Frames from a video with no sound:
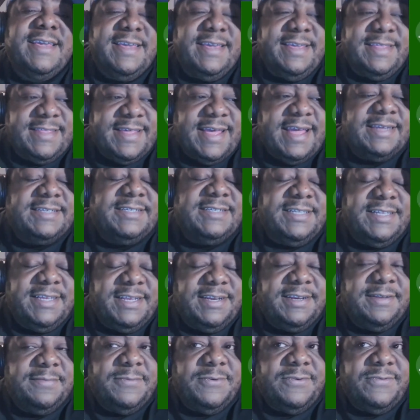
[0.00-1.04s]
is actually
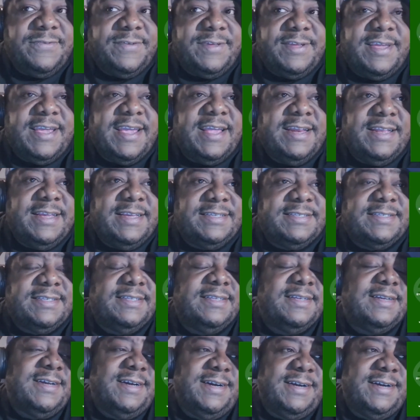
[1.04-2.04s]
in the movie and isn't